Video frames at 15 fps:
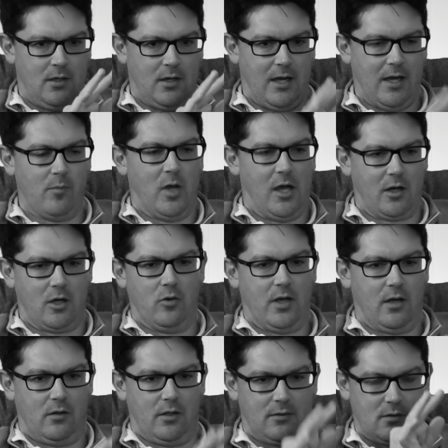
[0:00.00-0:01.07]
I'm not going
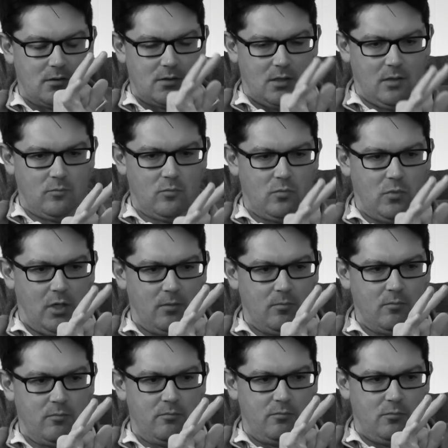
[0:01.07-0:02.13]
out like this.
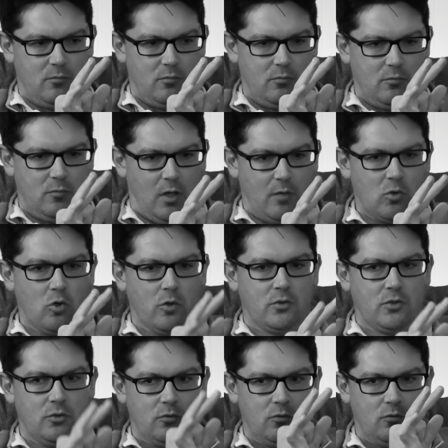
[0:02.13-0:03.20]
I'm going
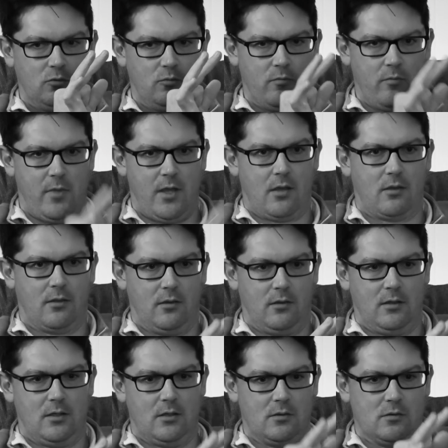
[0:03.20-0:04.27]
to make
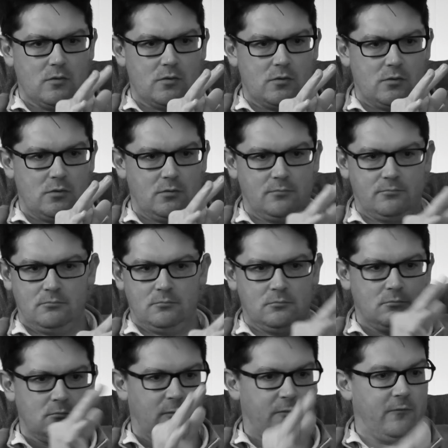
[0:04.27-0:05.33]
these
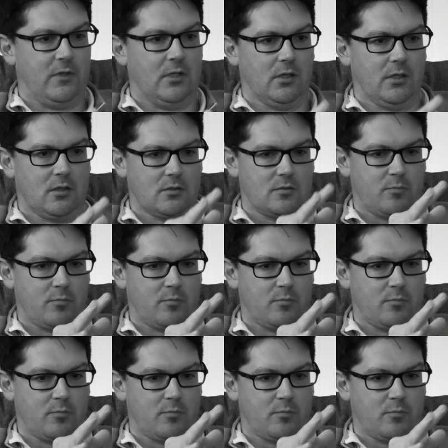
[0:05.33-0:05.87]
feelings